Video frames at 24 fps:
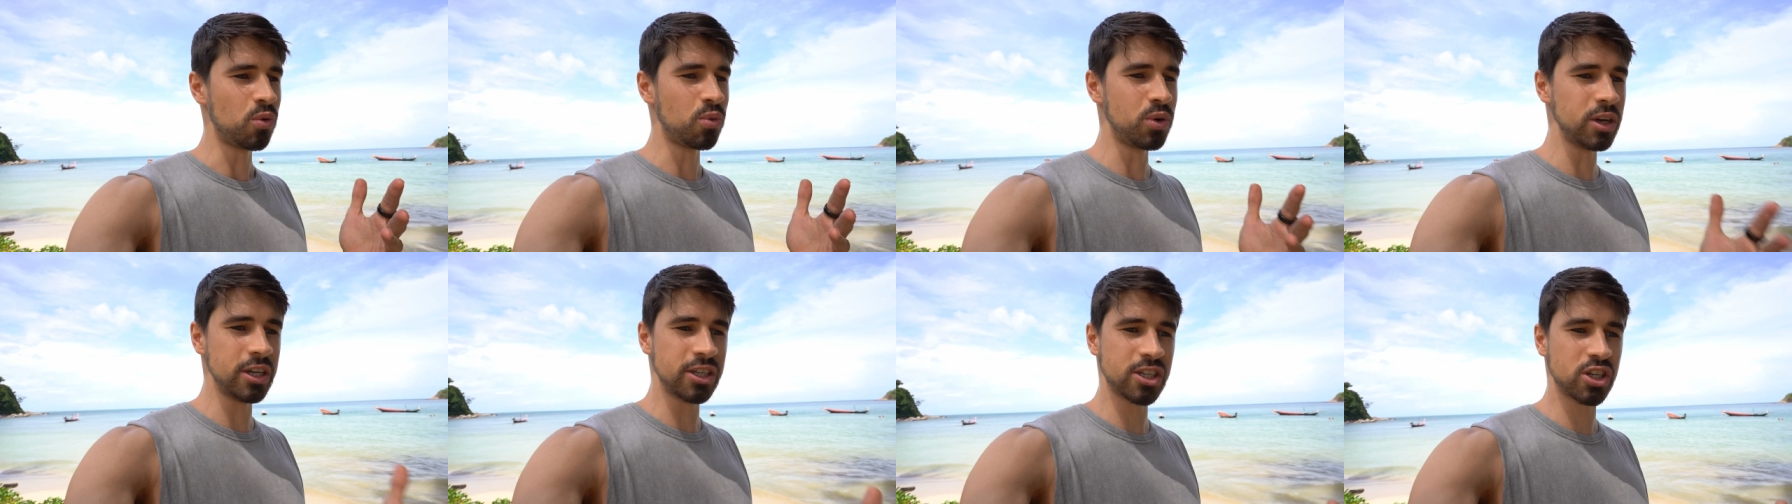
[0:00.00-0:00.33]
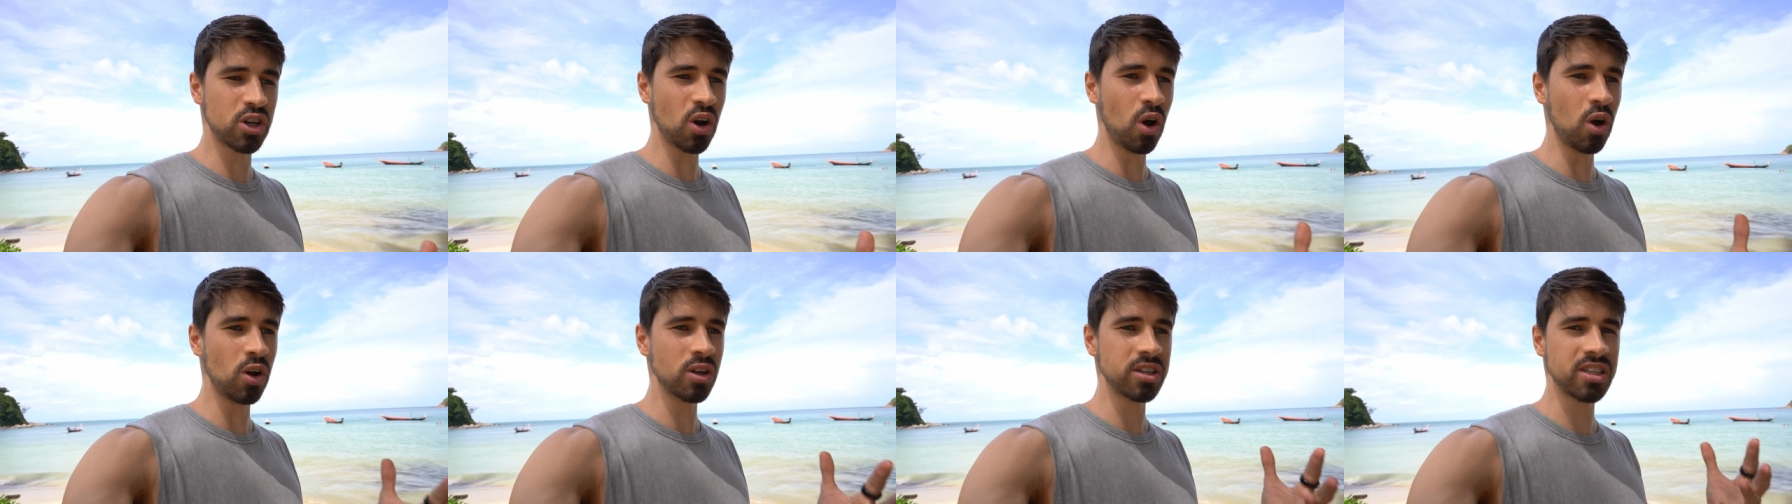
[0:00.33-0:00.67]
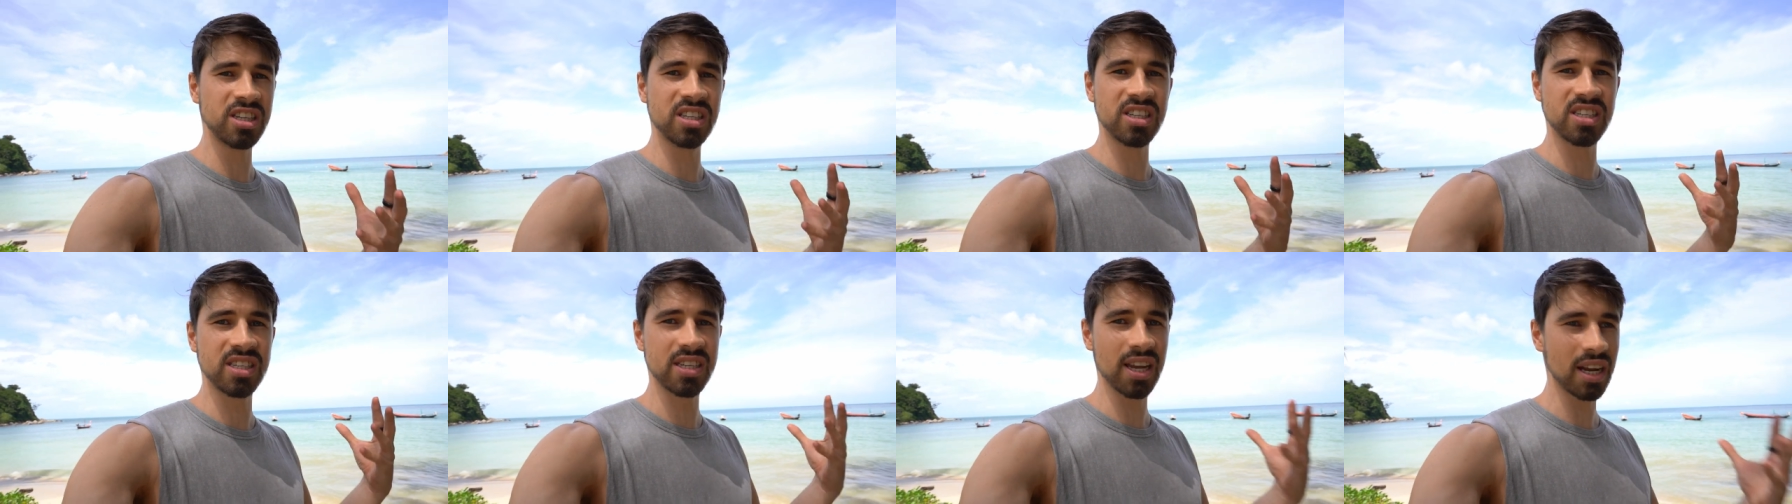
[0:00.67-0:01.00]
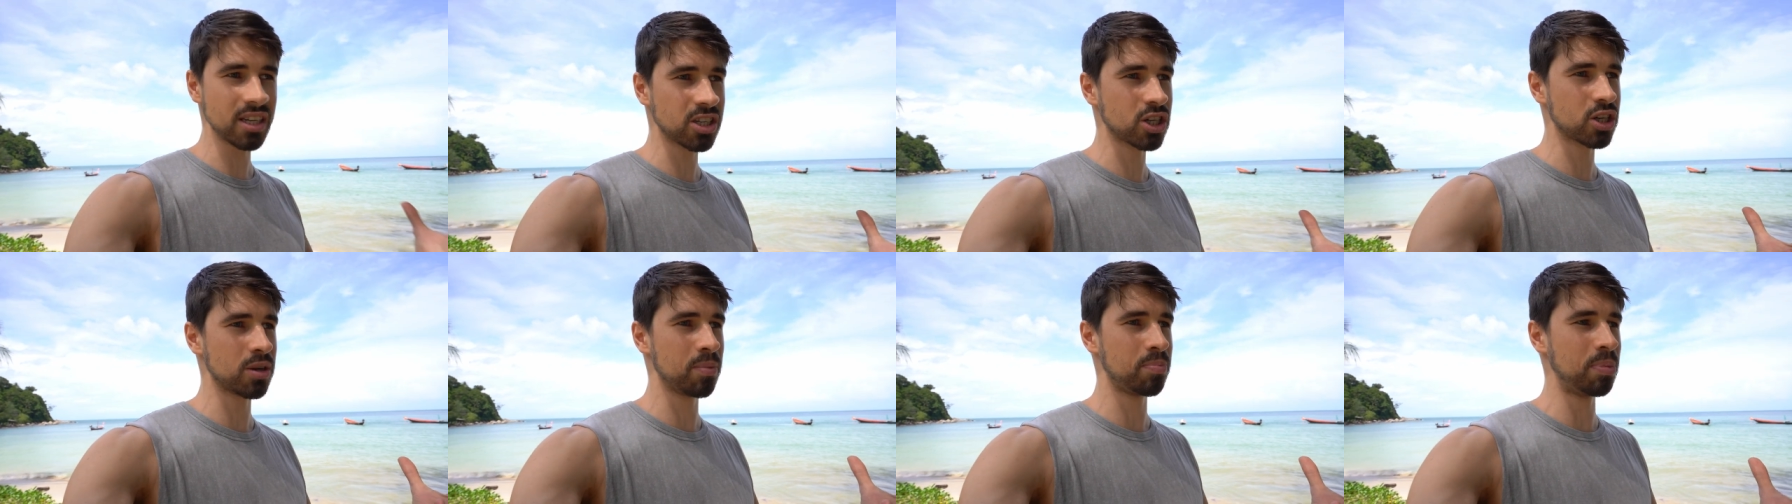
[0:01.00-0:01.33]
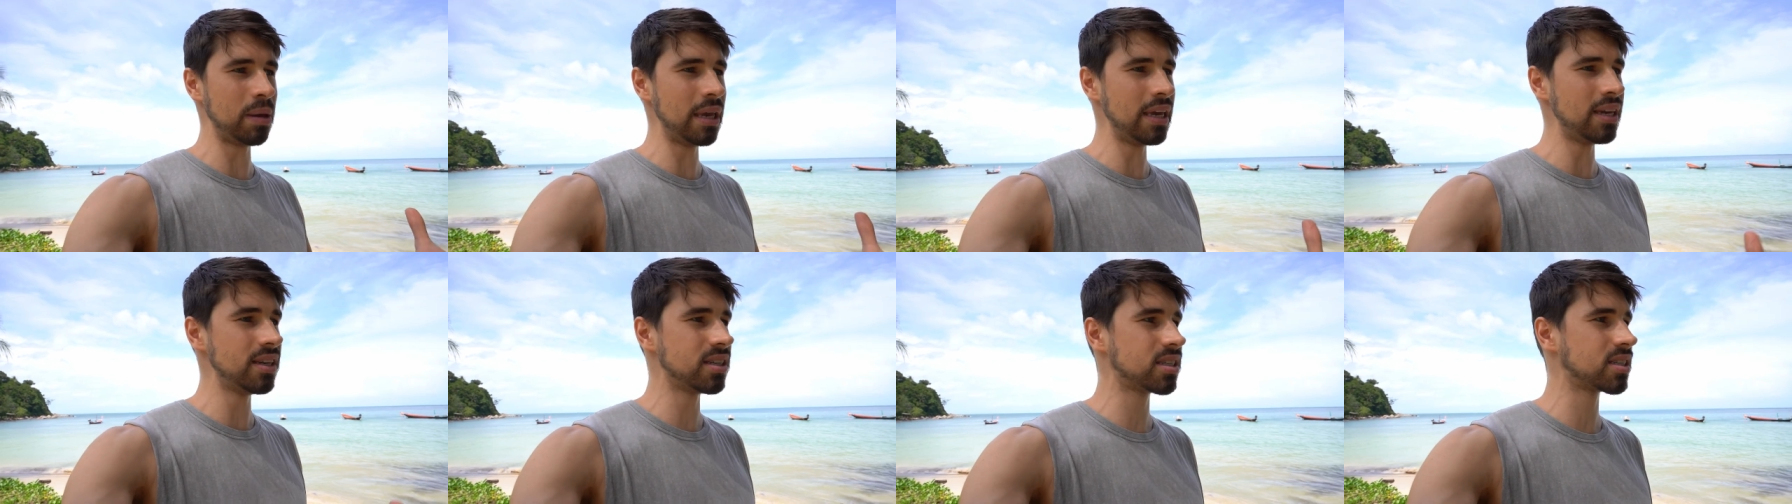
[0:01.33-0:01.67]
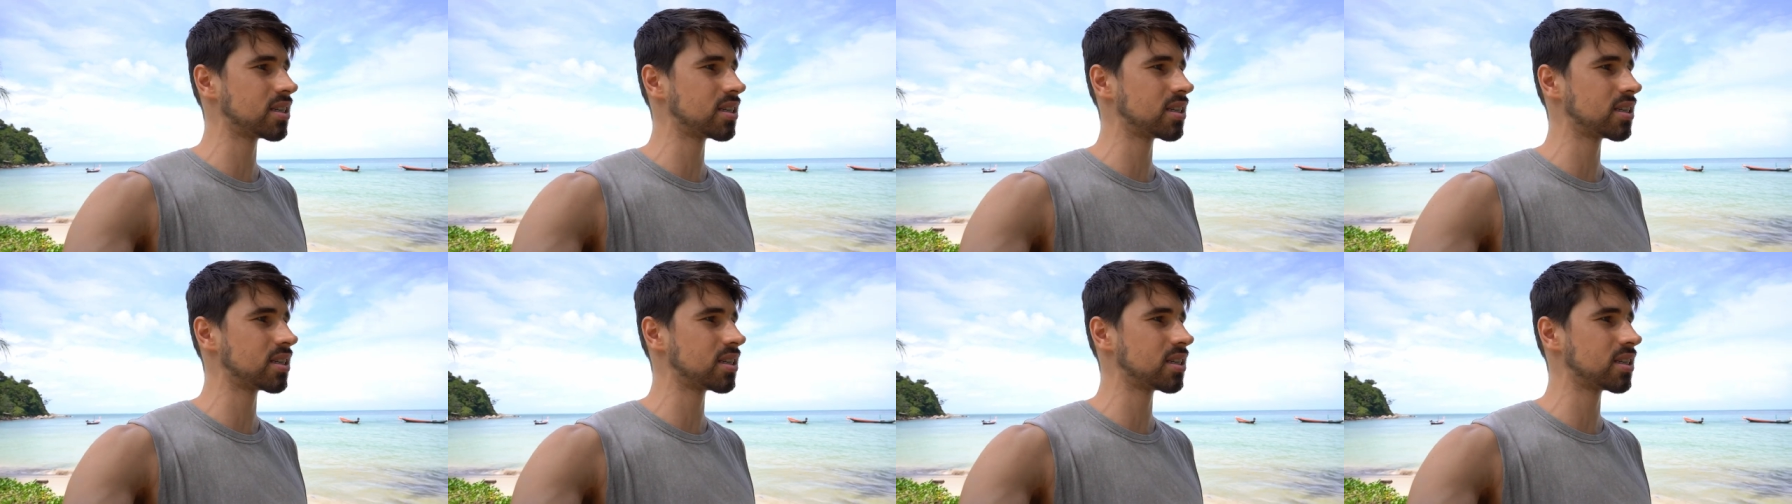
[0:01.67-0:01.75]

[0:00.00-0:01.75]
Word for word: results. He's such a beast. I